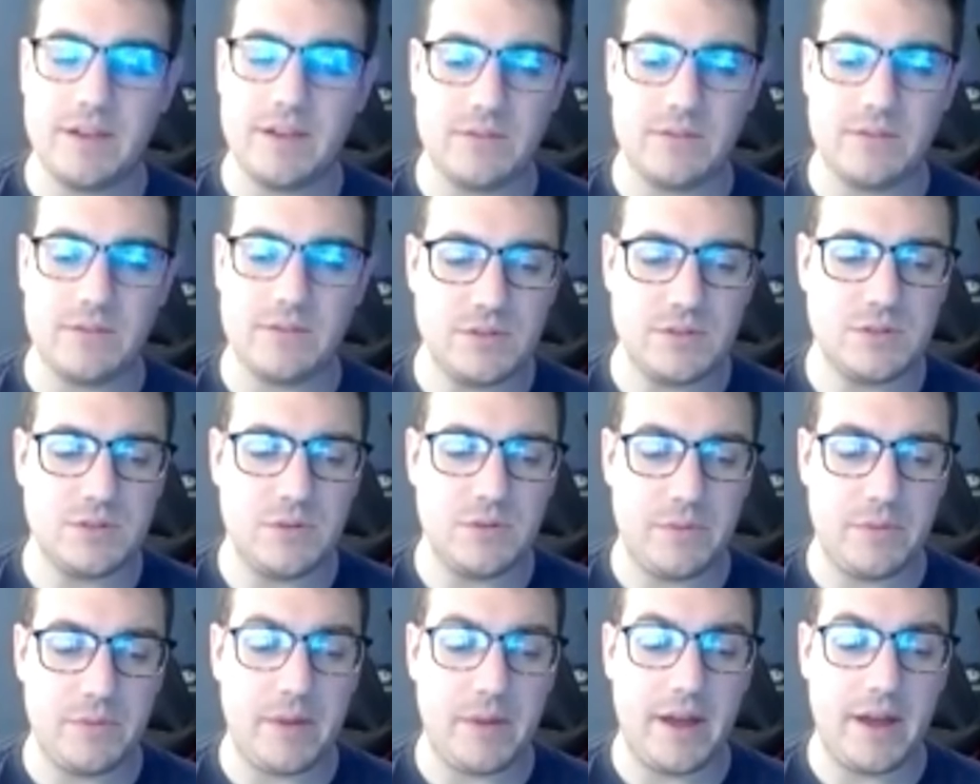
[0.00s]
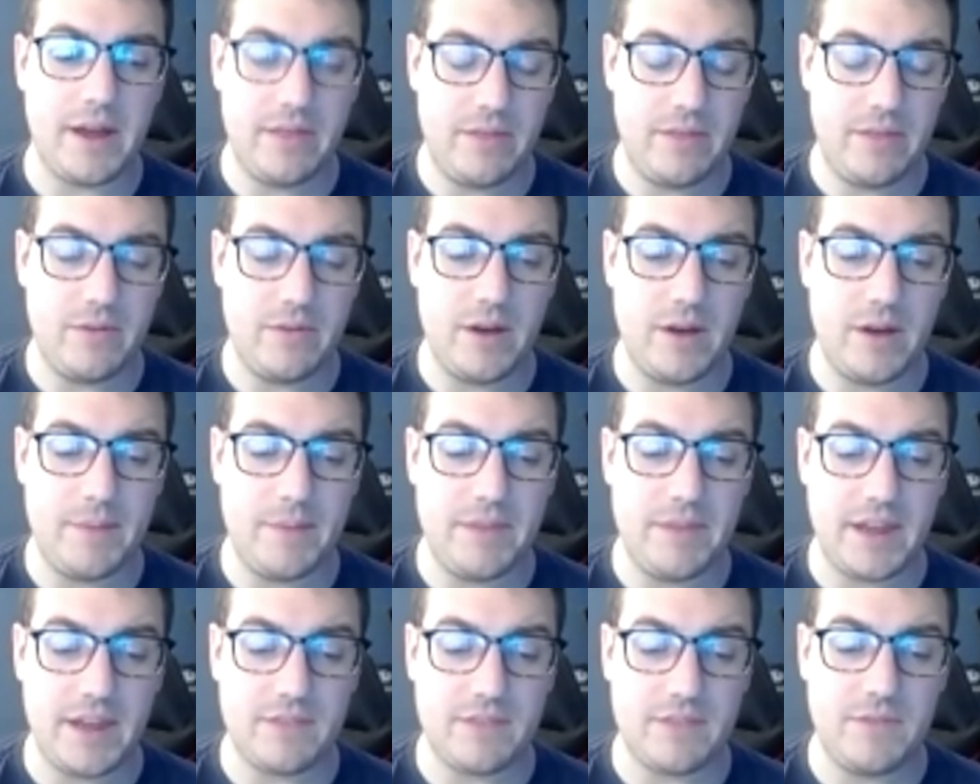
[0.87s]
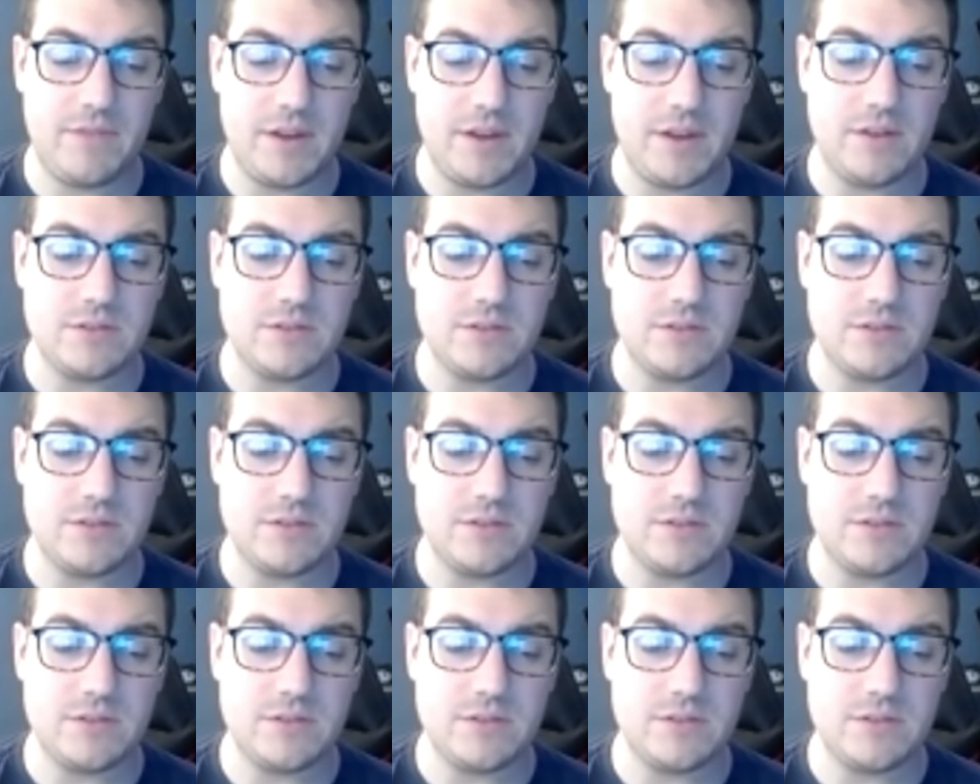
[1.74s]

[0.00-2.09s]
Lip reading: So those two are probably the next videos.